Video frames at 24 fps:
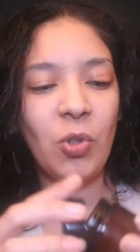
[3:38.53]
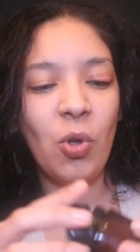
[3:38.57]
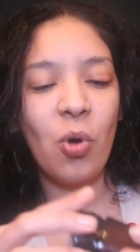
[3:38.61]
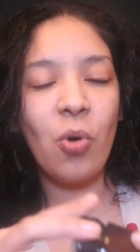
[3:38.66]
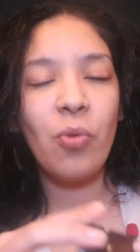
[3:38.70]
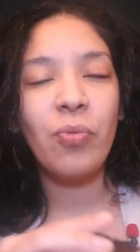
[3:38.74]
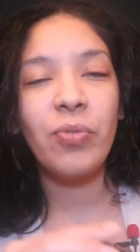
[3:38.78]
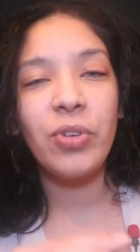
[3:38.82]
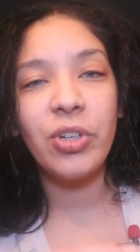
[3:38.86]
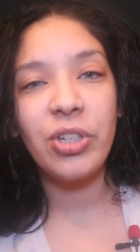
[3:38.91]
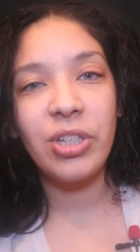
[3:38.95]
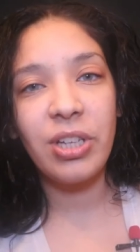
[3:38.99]

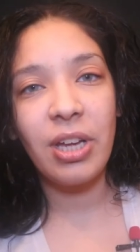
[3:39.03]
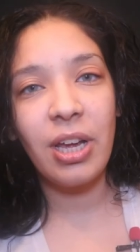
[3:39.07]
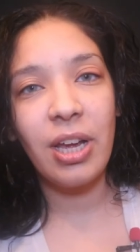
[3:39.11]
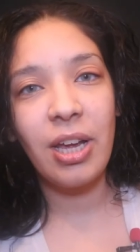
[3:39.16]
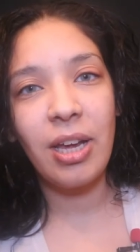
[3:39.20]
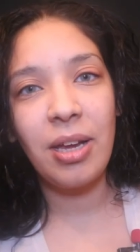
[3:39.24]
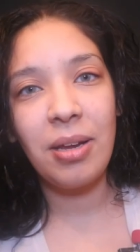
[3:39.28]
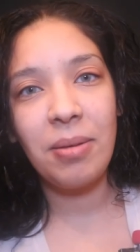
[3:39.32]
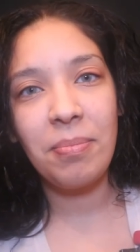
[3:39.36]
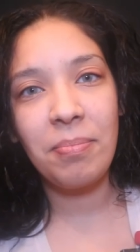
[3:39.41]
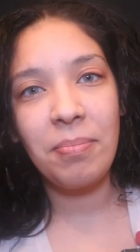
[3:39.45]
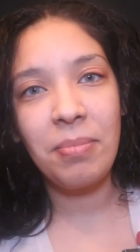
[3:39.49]
Over
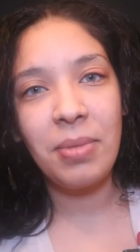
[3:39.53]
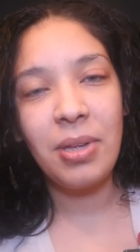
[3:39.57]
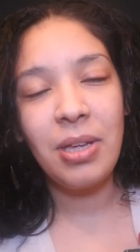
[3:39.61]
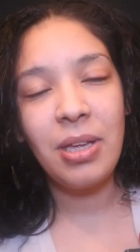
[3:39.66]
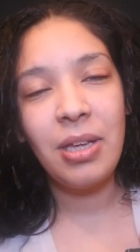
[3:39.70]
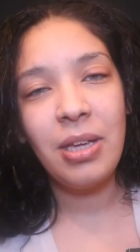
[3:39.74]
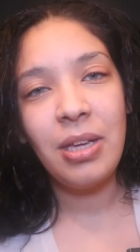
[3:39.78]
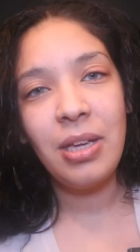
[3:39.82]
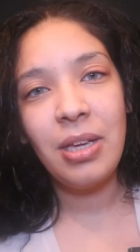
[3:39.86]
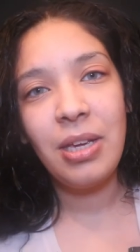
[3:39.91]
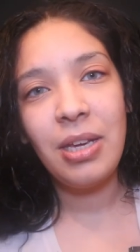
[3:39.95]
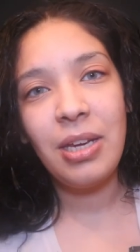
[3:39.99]
time,
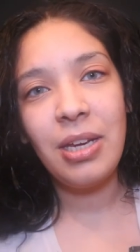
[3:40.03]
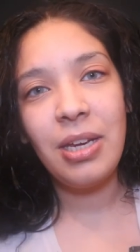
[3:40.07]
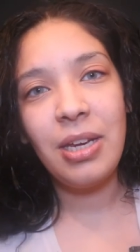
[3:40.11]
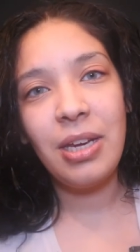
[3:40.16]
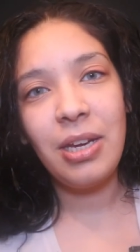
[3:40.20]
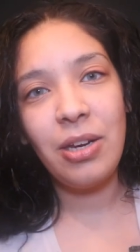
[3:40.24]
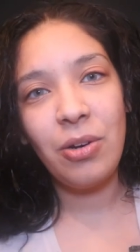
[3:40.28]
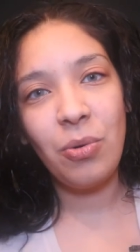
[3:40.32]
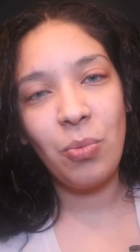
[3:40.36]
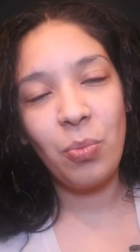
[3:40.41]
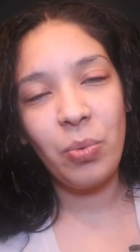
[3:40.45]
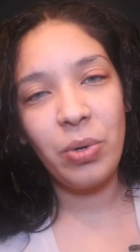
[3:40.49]

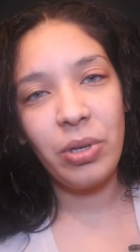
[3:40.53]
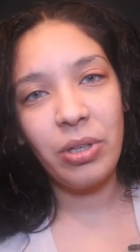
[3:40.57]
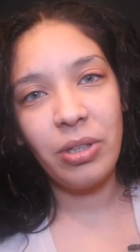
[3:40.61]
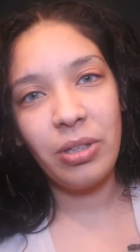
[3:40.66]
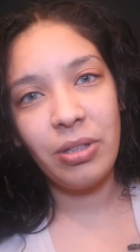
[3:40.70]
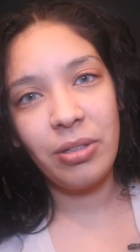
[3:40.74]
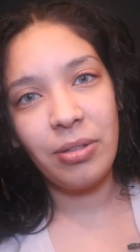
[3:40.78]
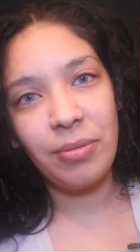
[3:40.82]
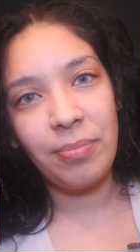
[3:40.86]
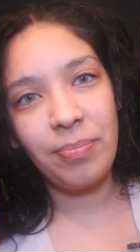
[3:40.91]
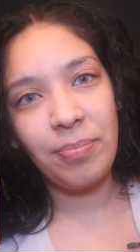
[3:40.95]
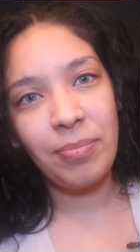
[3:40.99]
it
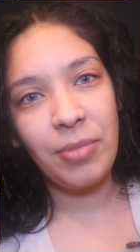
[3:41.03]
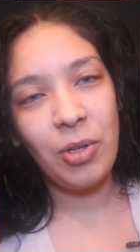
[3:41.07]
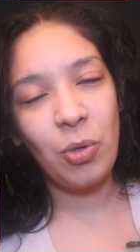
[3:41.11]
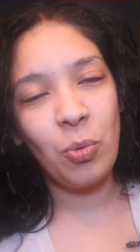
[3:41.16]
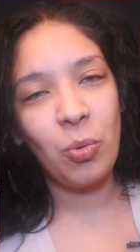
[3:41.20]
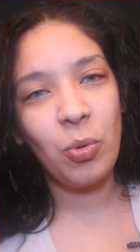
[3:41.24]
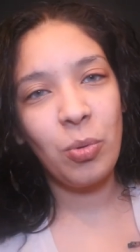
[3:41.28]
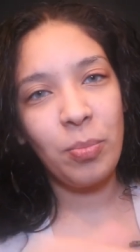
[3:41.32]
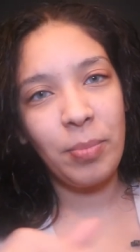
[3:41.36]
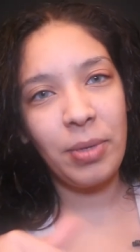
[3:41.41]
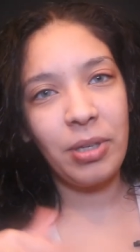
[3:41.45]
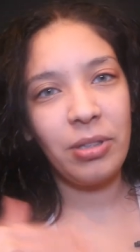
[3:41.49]
will it
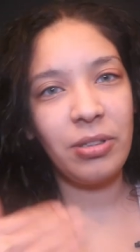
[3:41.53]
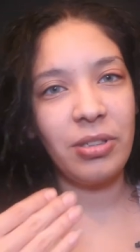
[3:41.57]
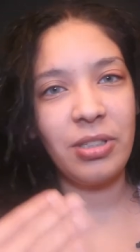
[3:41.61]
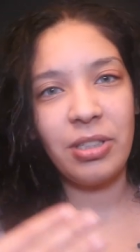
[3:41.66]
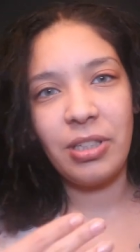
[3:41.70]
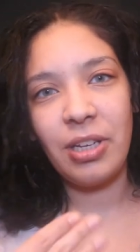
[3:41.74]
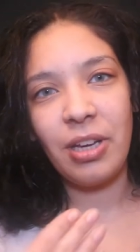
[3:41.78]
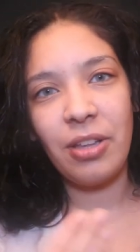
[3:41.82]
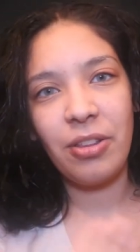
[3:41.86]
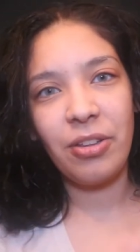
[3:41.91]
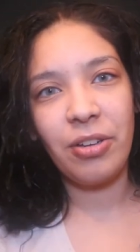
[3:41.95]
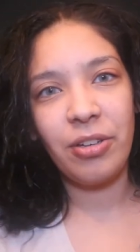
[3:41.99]
will melt
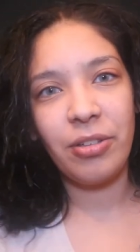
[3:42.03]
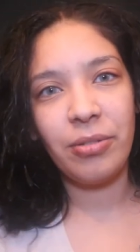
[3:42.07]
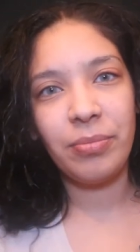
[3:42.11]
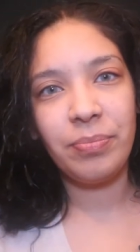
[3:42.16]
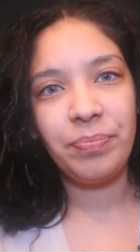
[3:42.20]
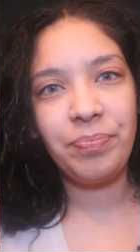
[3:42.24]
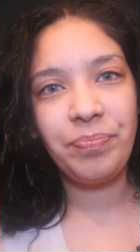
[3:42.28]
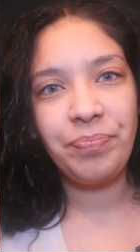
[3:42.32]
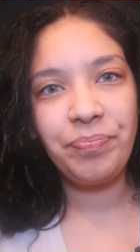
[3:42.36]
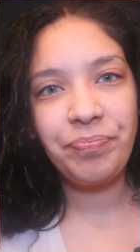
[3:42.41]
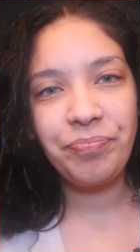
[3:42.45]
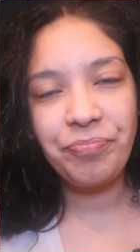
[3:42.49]
together.
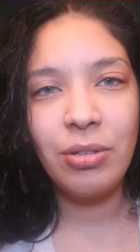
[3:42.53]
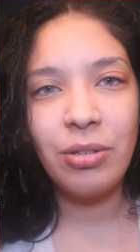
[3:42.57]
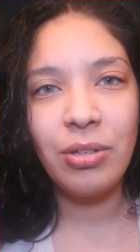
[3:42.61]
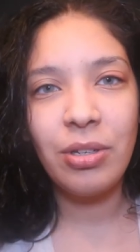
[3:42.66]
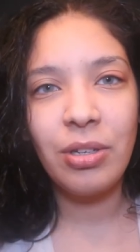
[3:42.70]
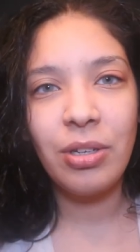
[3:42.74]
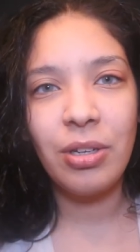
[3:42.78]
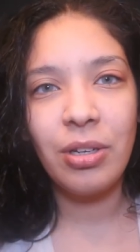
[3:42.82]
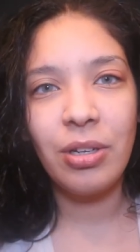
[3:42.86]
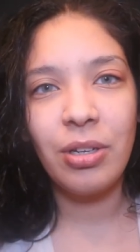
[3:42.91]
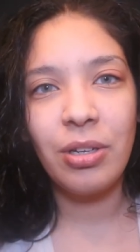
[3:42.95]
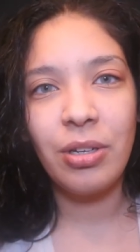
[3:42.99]

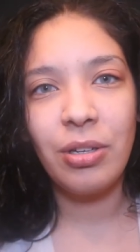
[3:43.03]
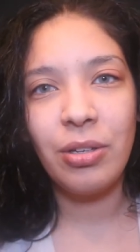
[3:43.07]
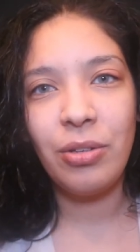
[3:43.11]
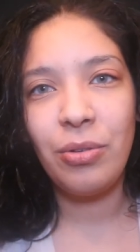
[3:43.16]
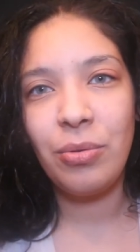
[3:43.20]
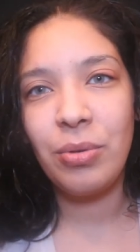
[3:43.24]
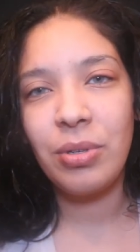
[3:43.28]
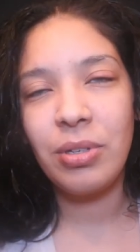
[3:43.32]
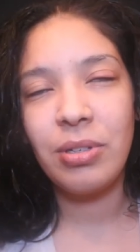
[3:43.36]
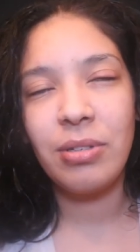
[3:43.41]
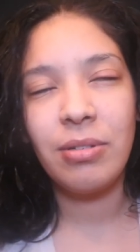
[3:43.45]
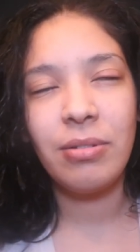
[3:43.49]
Uh,
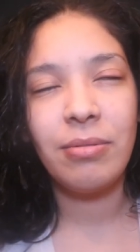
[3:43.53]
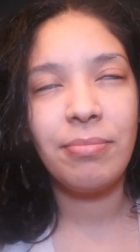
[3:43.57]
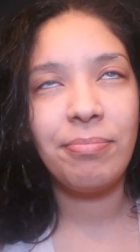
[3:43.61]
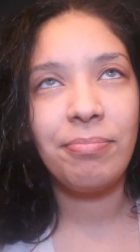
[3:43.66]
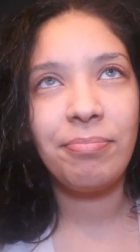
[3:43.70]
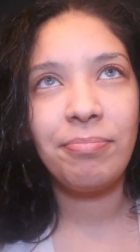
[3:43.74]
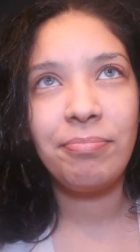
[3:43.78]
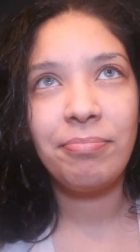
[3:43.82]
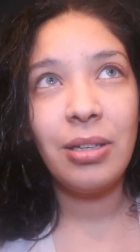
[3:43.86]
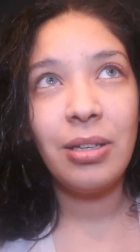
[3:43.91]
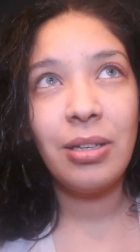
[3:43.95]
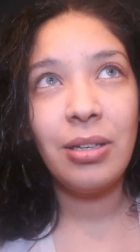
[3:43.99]
you can
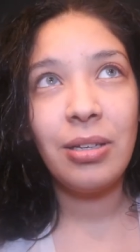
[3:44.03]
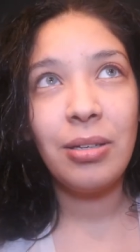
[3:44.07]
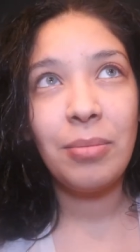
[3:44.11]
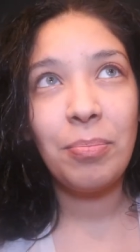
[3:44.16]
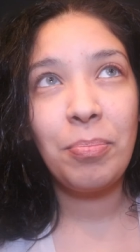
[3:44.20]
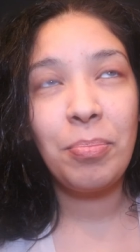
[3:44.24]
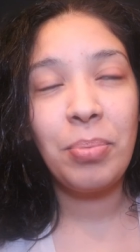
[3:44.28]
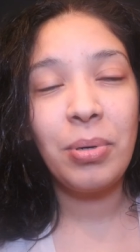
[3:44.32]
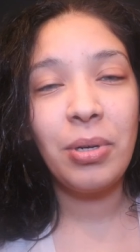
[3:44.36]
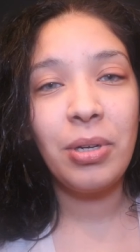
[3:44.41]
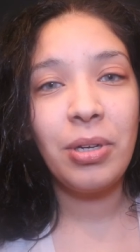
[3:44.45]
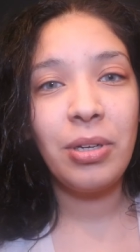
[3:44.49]

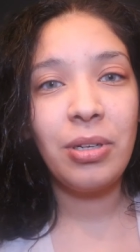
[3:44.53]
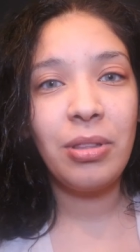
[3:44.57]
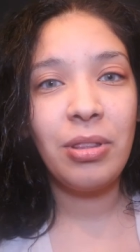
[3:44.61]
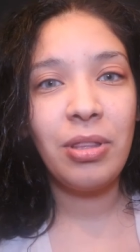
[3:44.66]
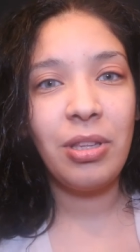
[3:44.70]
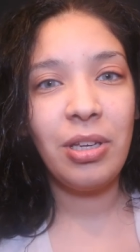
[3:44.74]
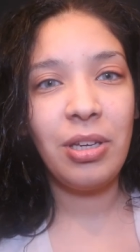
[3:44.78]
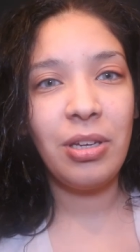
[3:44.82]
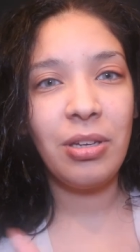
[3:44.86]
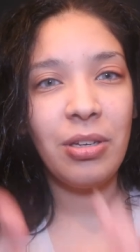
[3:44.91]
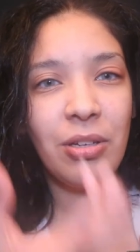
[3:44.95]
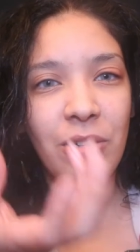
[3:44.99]
put
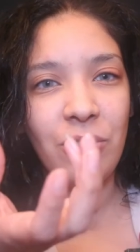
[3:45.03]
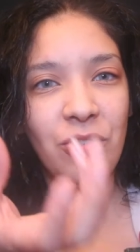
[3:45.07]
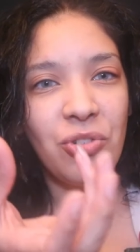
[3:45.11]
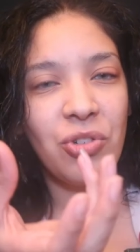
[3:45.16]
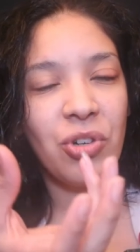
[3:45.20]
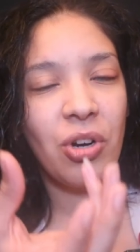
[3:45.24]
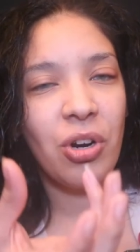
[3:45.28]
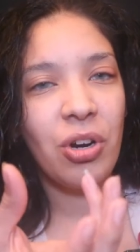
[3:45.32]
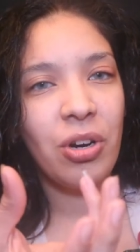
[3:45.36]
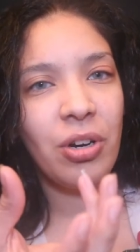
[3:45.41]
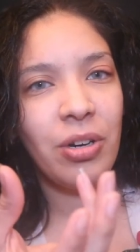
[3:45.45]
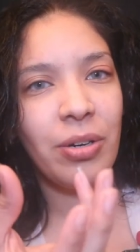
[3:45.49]
the uh,
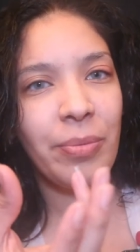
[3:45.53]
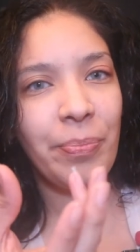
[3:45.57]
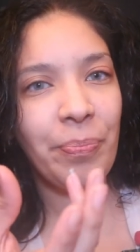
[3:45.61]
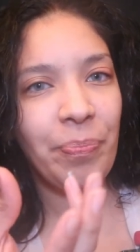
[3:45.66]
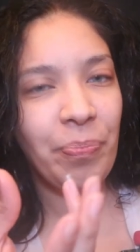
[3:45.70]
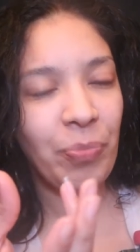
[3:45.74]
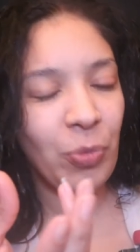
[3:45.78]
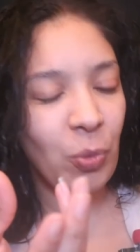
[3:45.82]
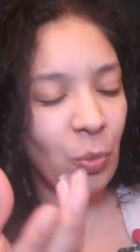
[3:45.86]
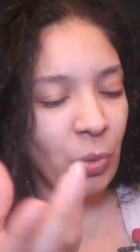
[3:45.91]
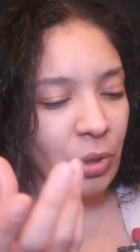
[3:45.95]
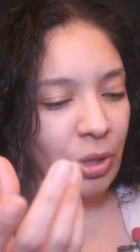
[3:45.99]
jar
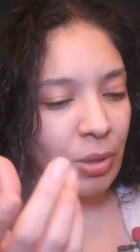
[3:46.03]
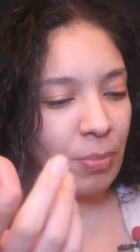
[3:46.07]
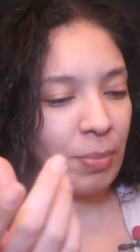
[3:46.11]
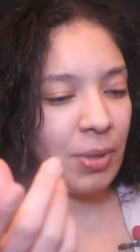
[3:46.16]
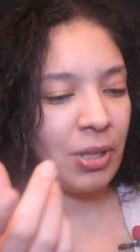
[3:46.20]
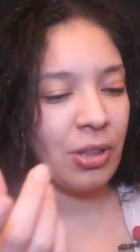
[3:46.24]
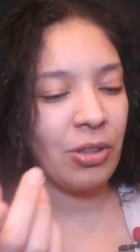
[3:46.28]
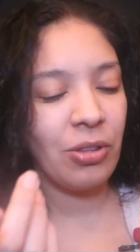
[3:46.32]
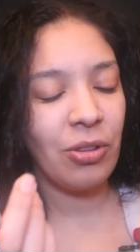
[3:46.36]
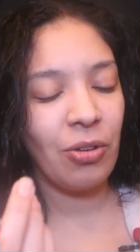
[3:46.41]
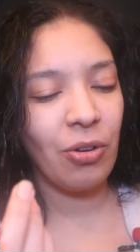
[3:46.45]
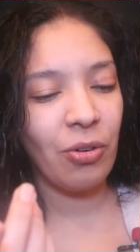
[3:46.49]
with the
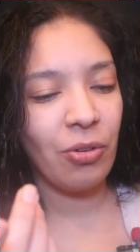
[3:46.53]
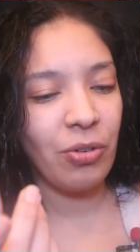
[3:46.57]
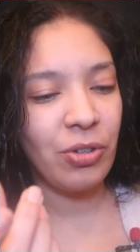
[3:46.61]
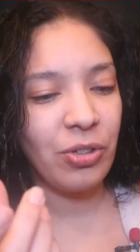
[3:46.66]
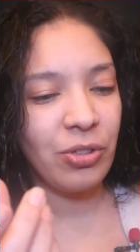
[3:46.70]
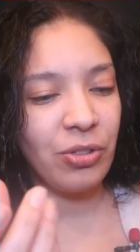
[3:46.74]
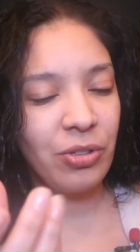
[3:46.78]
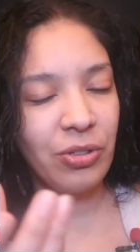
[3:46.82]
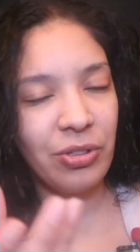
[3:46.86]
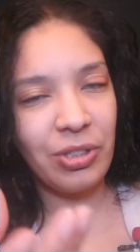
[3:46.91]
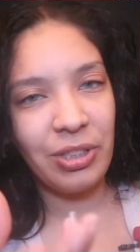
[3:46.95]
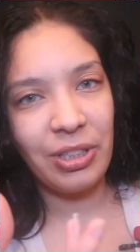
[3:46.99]
menthol
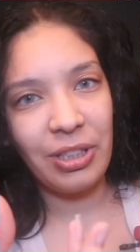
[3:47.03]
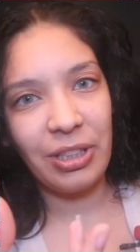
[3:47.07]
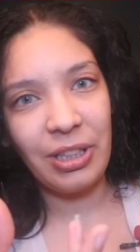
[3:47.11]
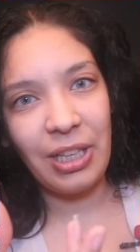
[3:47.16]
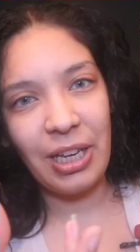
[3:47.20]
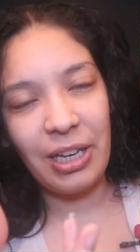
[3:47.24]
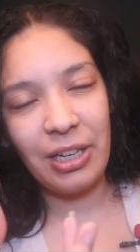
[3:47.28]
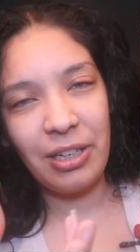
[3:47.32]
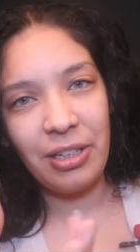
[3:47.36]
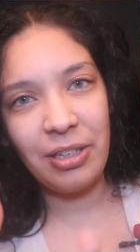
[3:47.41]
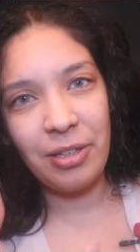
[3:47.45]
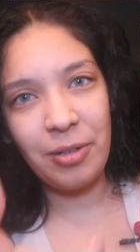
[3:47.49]
crystals and the
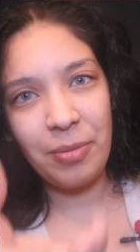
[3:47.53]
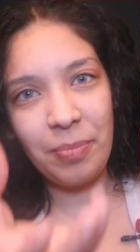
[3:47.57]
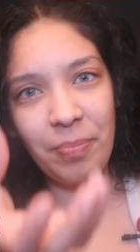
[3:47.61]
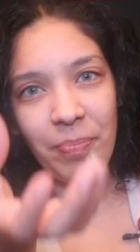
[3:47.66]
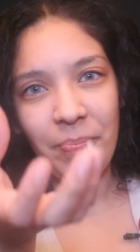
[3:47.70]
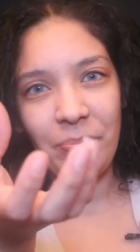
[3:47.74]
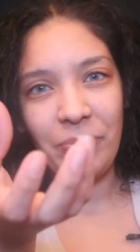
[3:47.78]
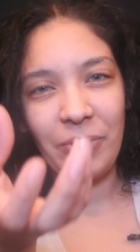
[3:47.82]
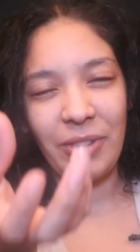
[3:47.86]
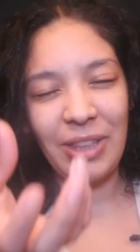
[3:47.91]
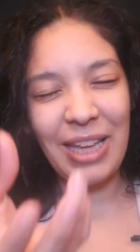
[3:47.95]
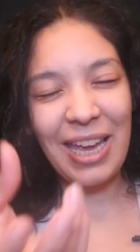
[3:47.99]
lanolin,
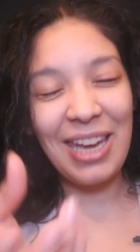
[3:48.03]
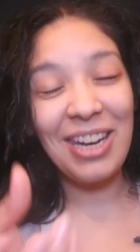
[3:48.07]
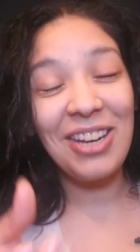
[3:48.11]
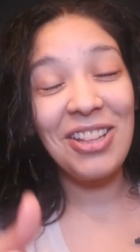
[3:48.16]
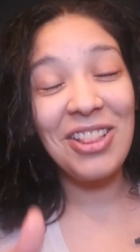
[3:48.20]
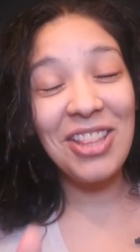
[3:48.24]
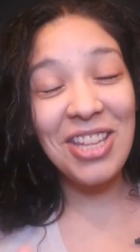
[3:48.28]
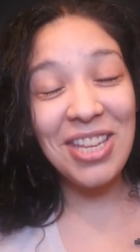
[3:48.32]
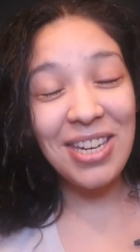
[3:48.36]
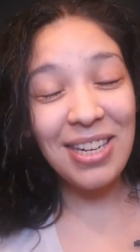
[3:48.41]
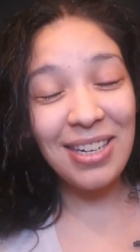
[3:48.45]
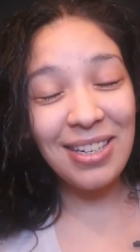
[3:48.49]

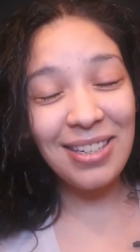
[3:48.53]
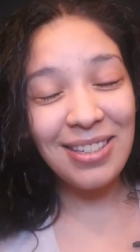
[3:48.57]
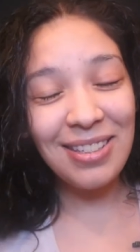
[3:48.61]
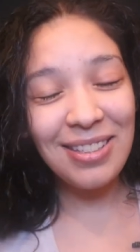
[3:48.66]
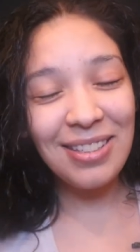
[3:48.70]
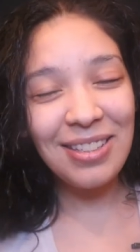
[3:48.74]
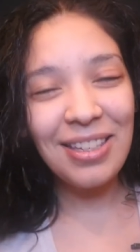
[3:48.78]
lanolin